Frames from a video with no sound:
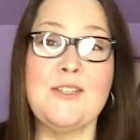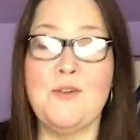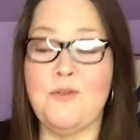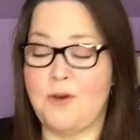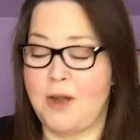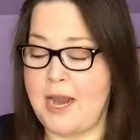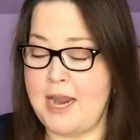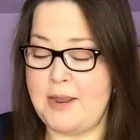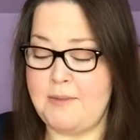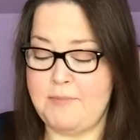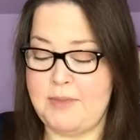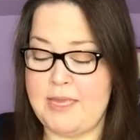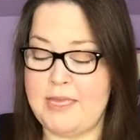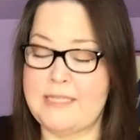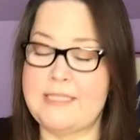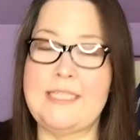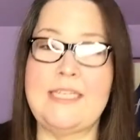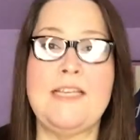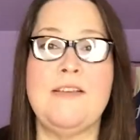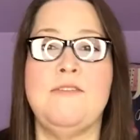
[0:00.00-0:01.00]
great
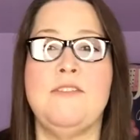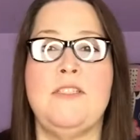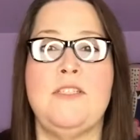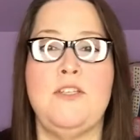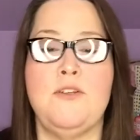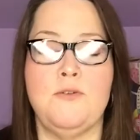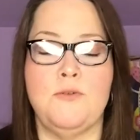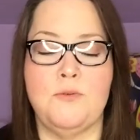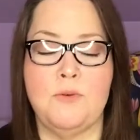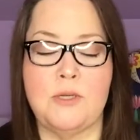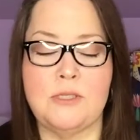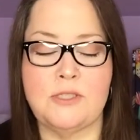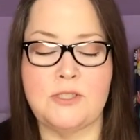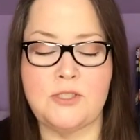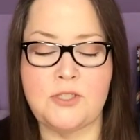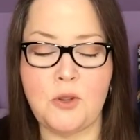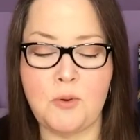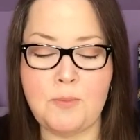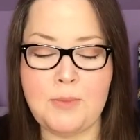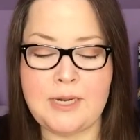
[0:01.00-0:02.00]
because it gives you
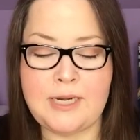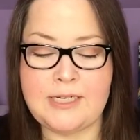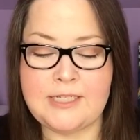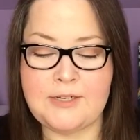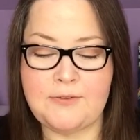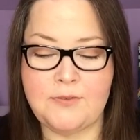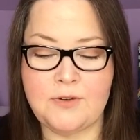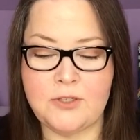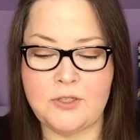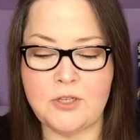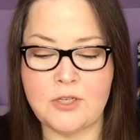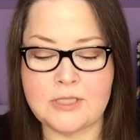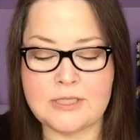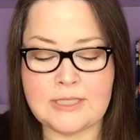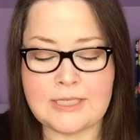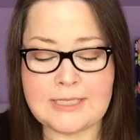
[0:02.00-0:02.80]
so many different looks.